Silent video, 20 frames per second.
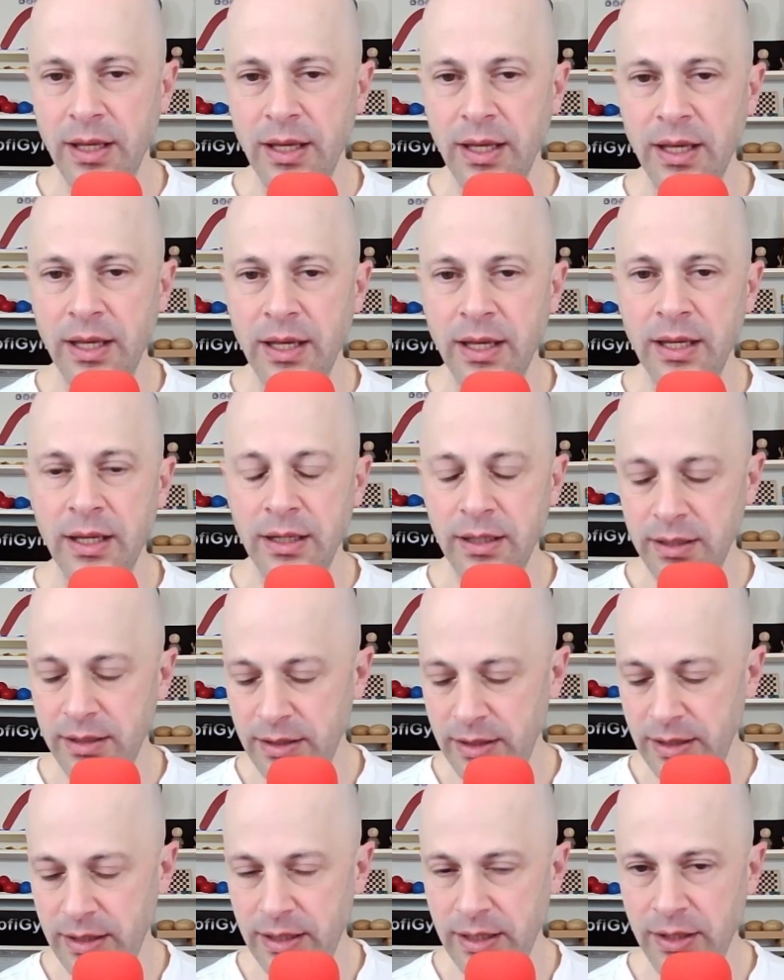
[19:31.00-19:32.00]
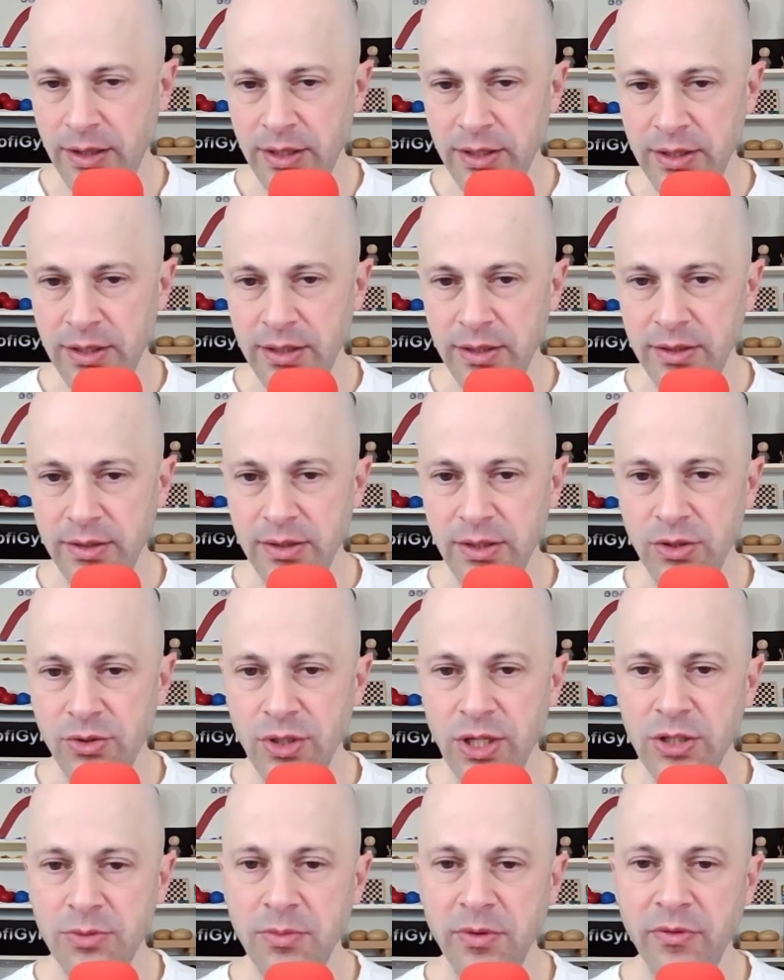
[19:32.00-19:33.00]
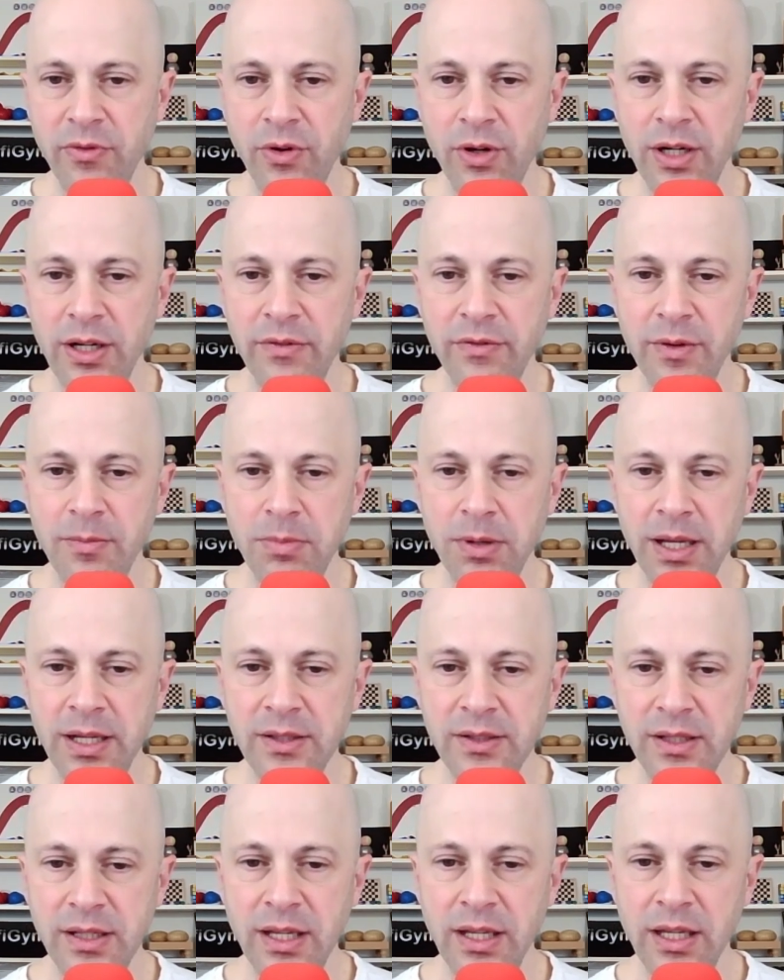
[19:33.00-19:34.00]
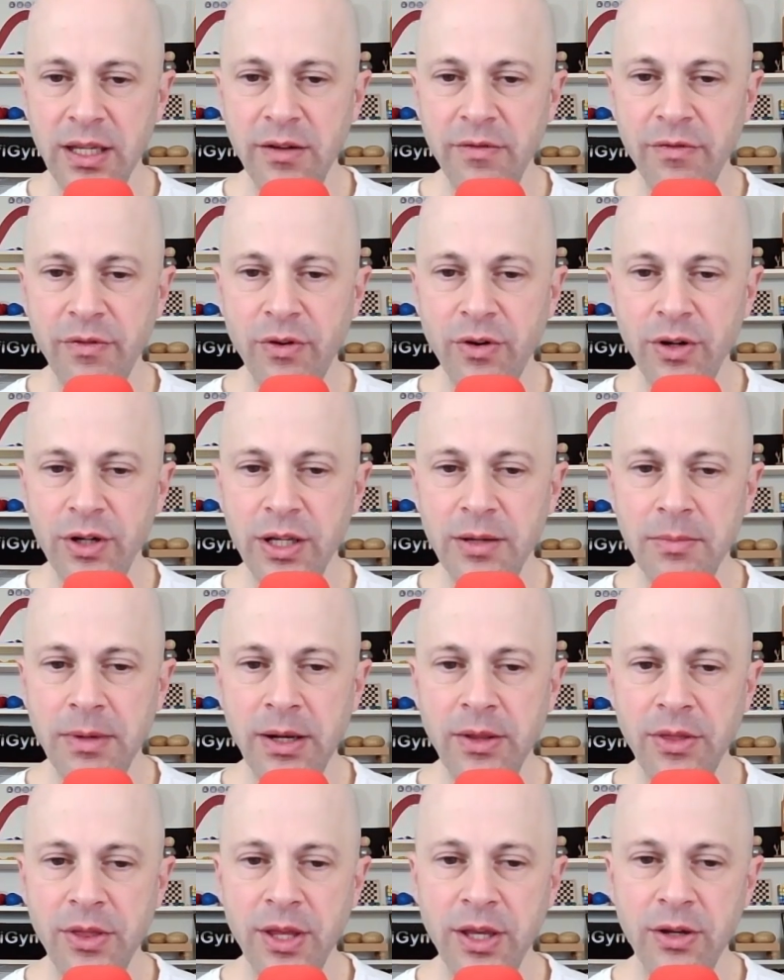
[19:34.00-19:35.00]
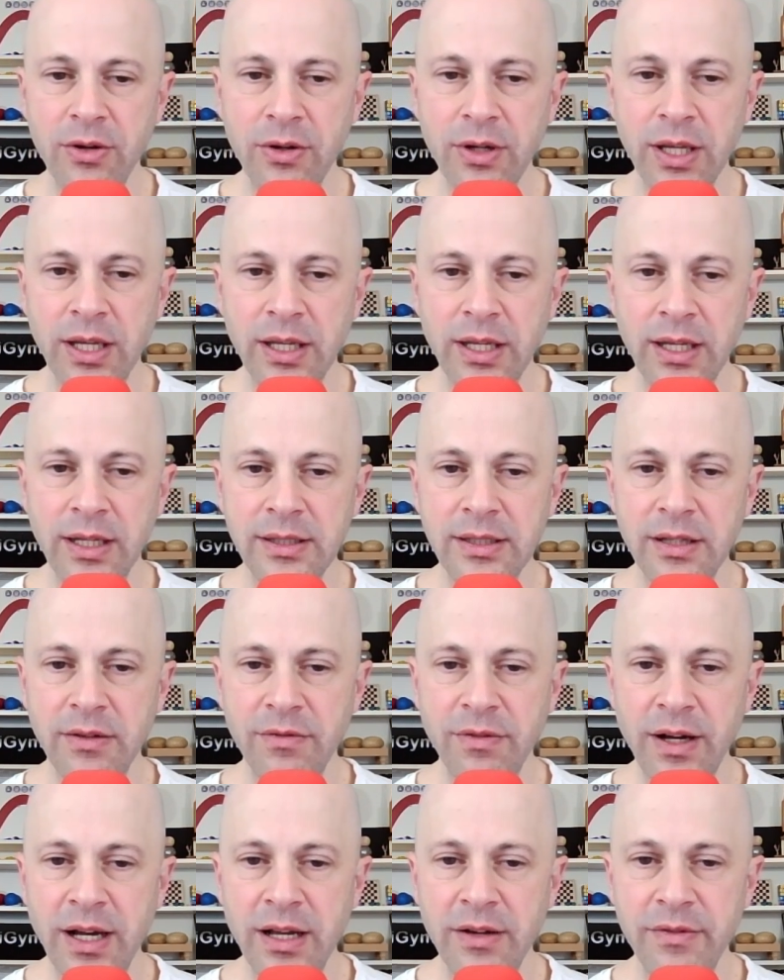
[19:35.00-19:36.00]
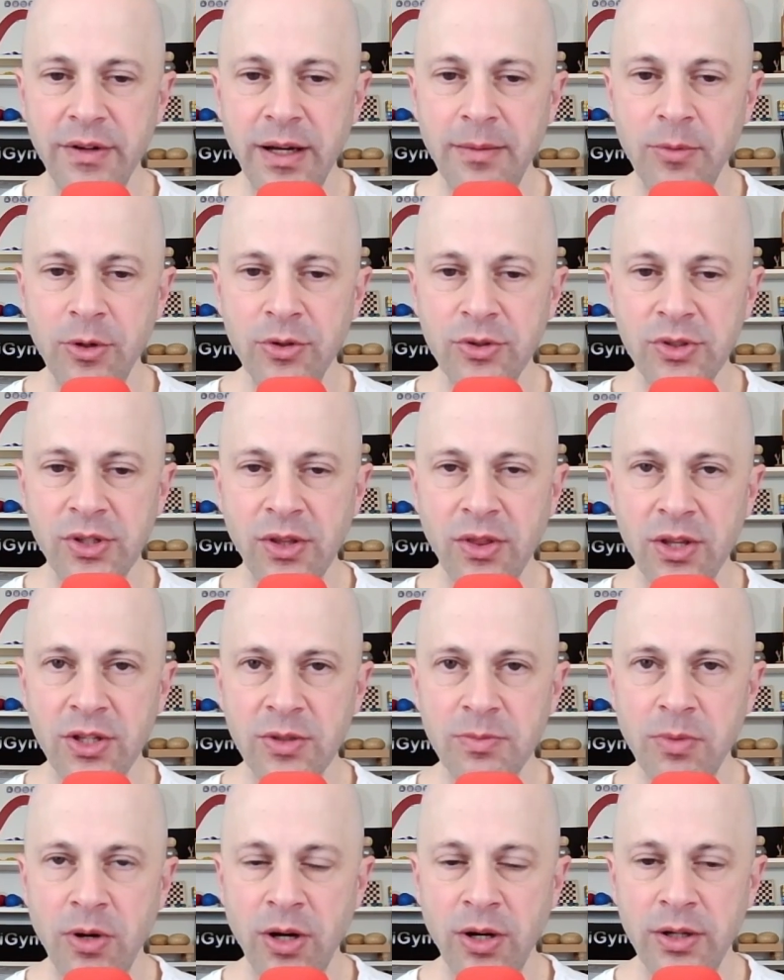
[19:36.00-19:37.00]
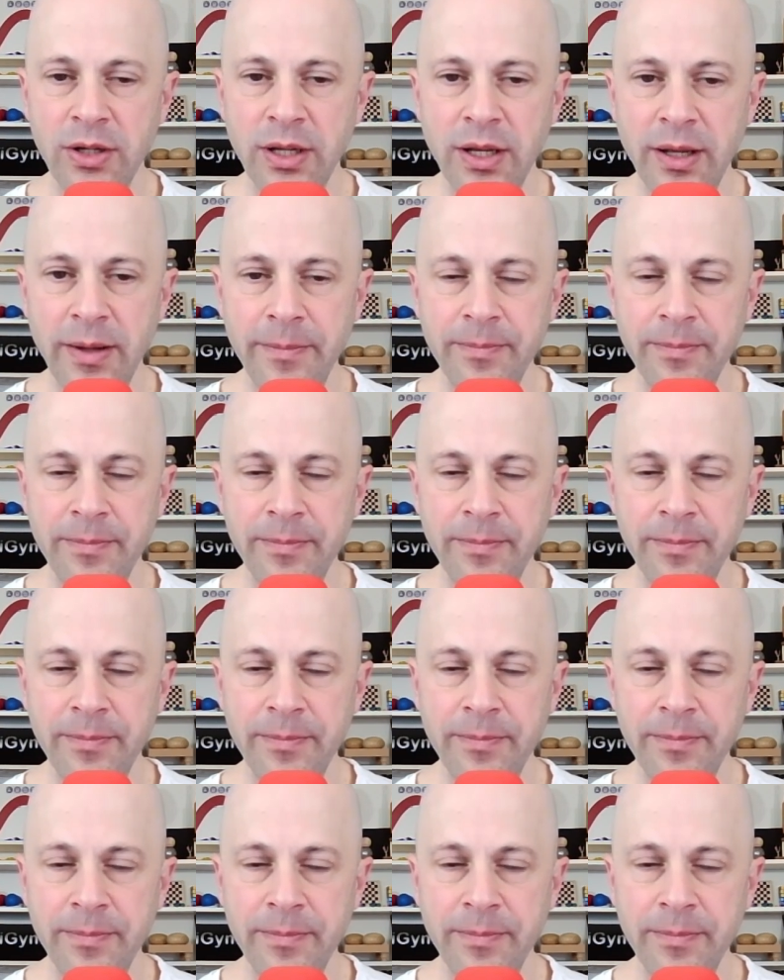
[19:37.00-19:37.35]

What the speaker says: And in the situation before, if he plays king e4, he might think, okay, king c5, I'm losing this pawn.